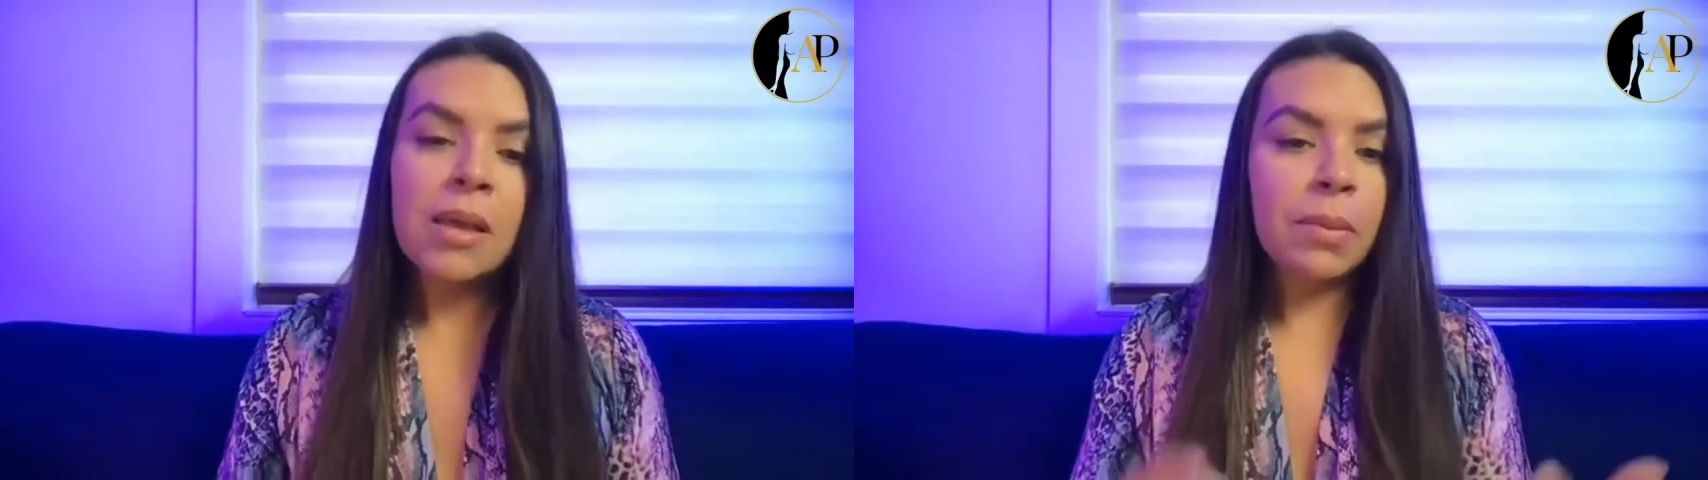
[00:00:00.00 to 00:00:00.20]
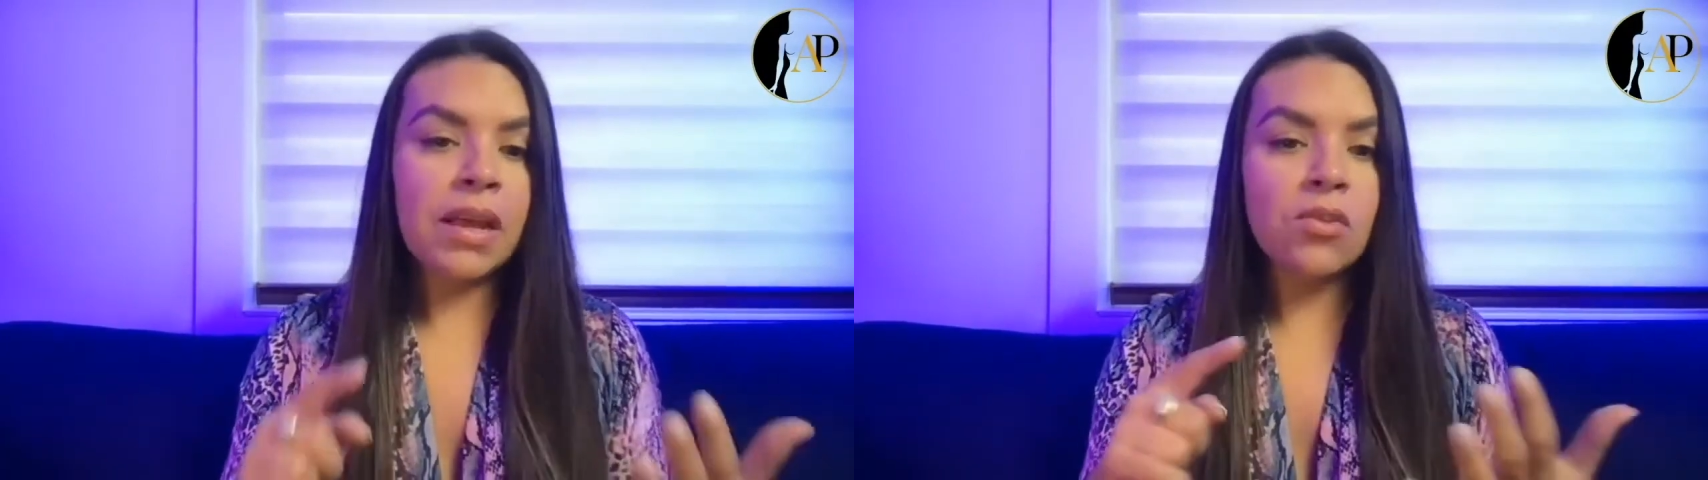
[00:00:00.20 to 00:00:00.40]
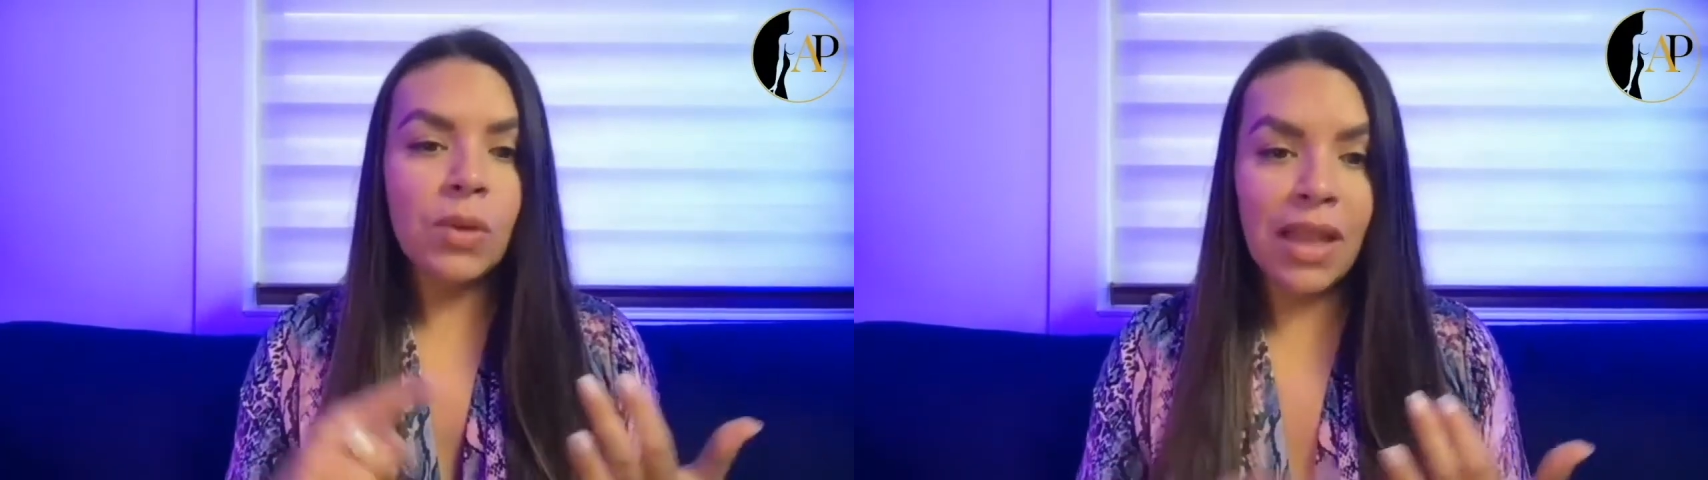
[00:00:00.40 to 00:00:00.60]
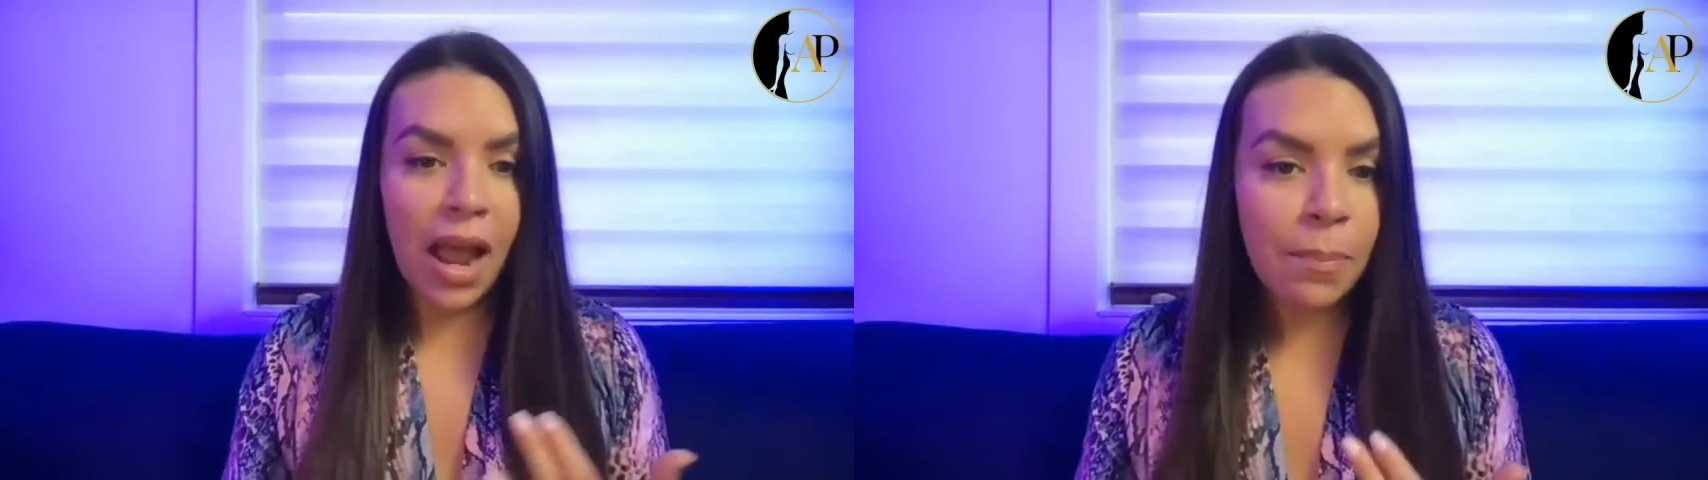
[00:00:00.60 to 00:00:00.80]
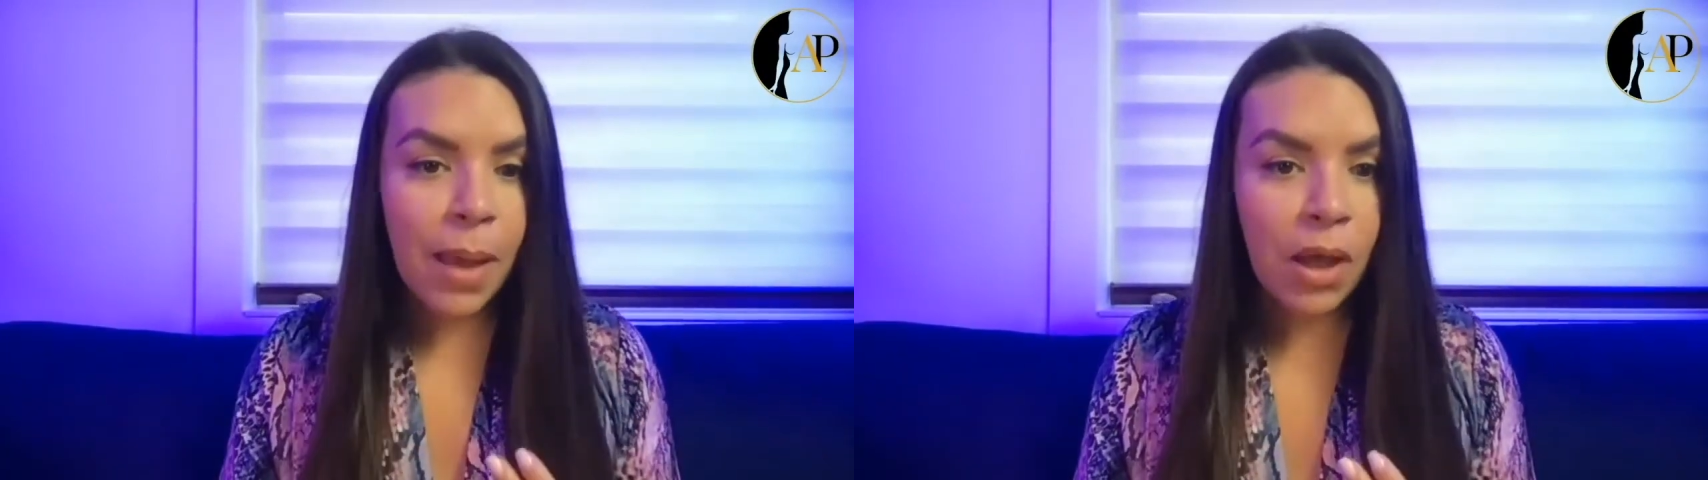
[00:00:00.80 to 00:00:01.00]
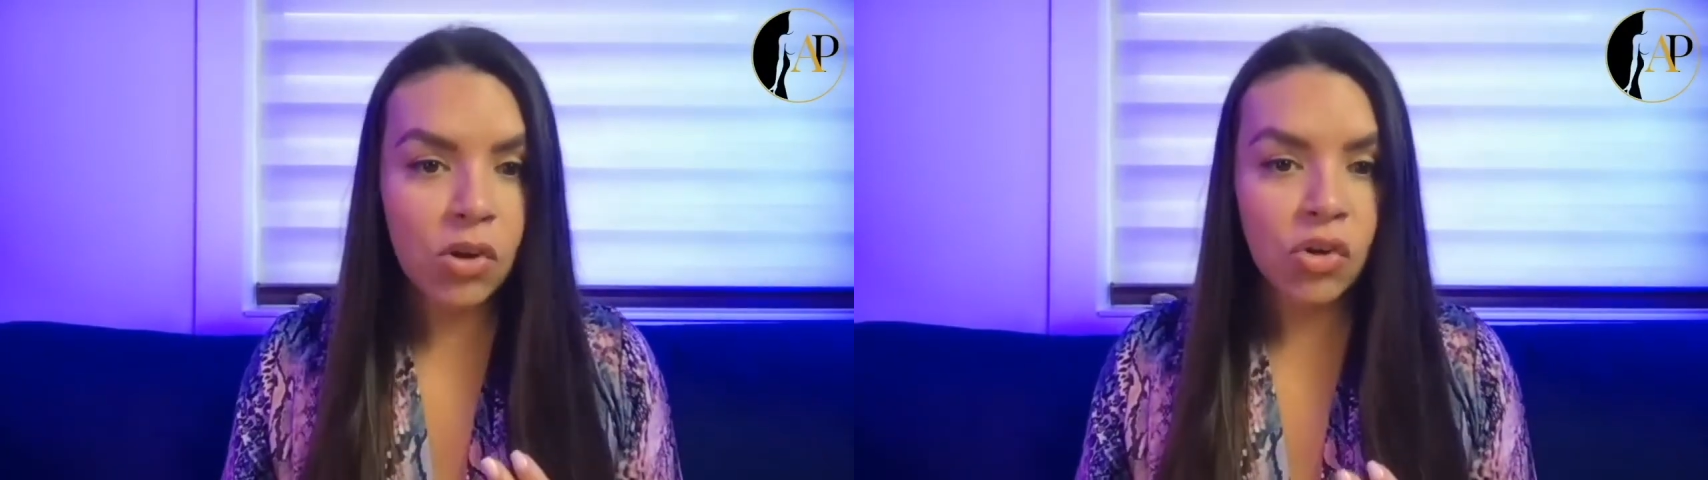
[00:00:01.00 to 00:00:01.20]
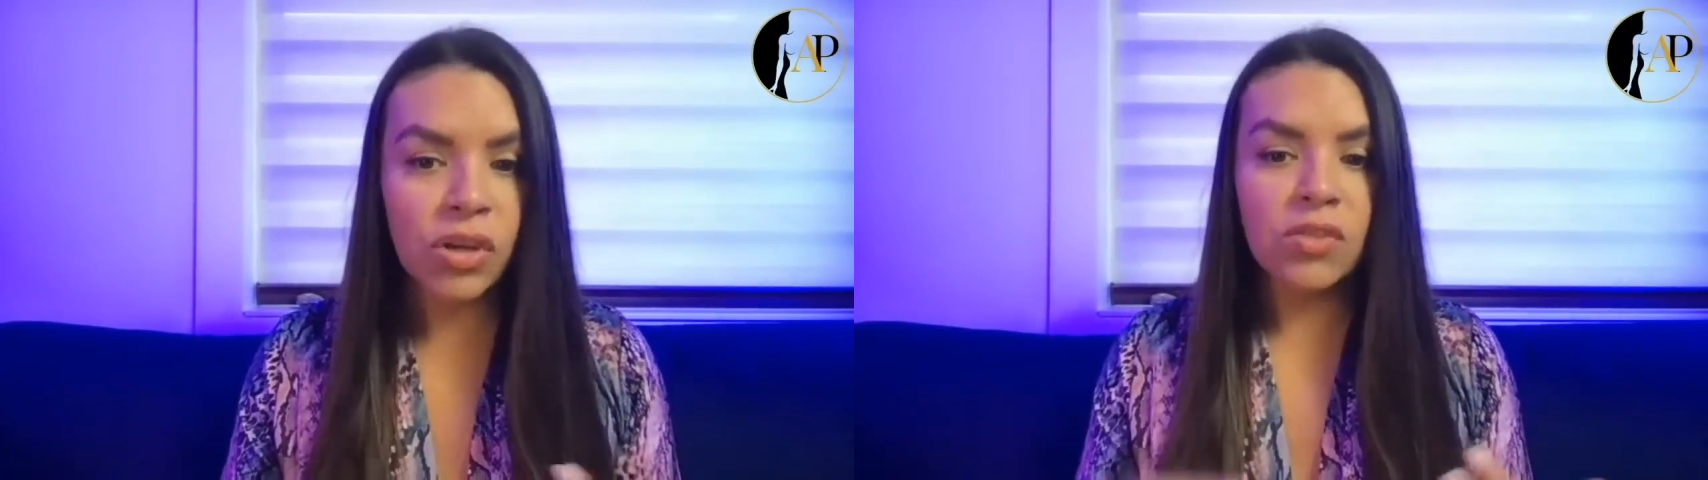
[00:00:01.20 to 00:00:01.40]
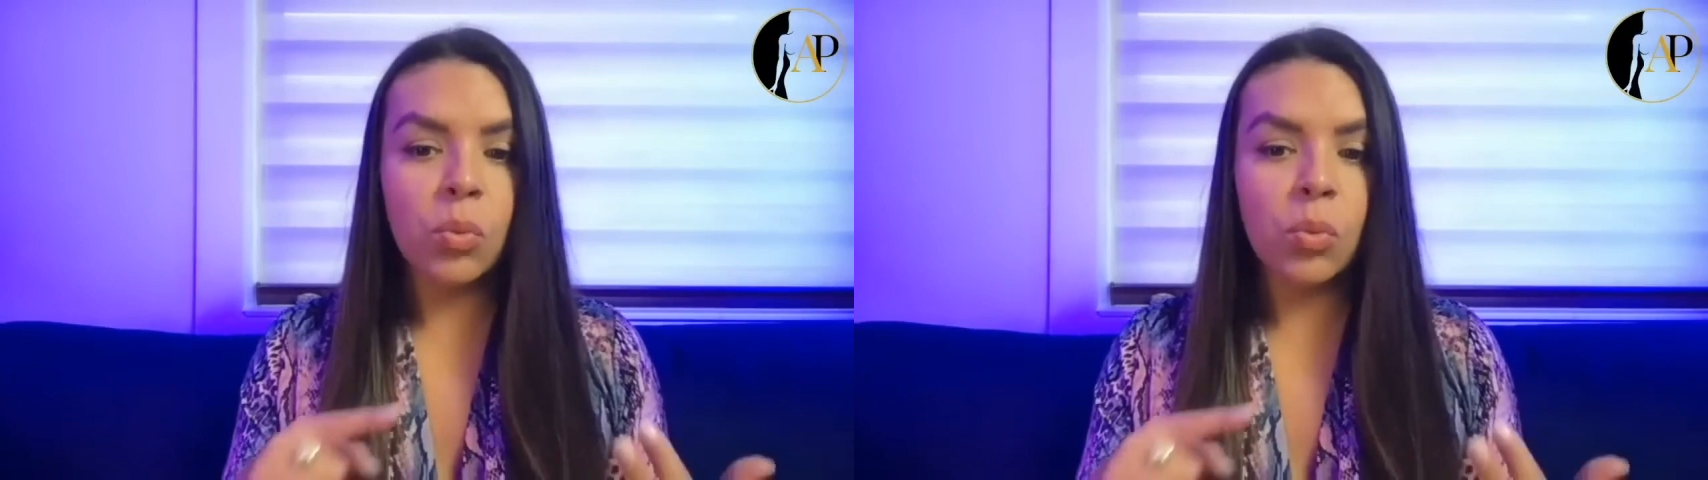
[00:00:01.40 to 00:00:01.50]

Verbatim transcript: because we lack boundaries